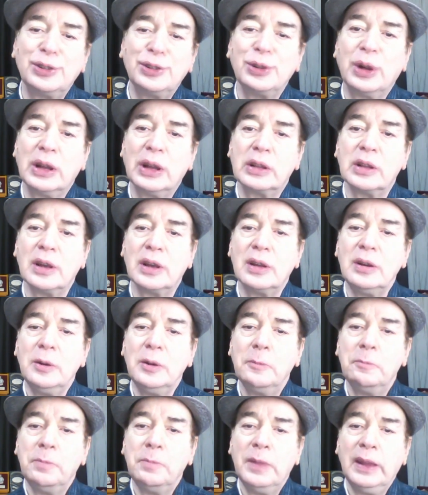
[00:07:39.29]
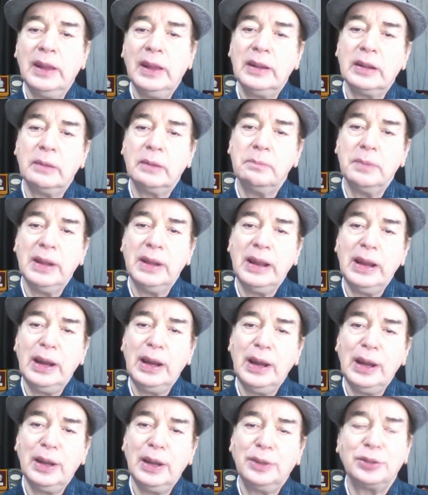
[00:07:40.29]
together in
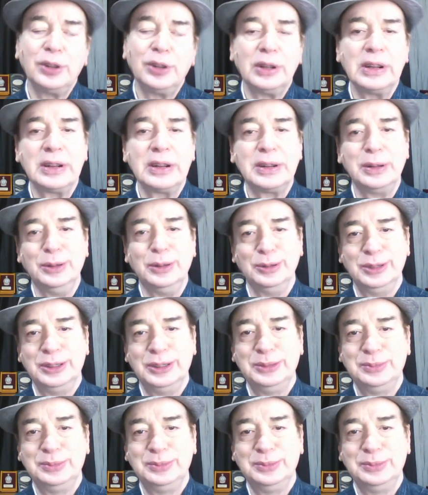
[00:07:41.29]
complete solitude.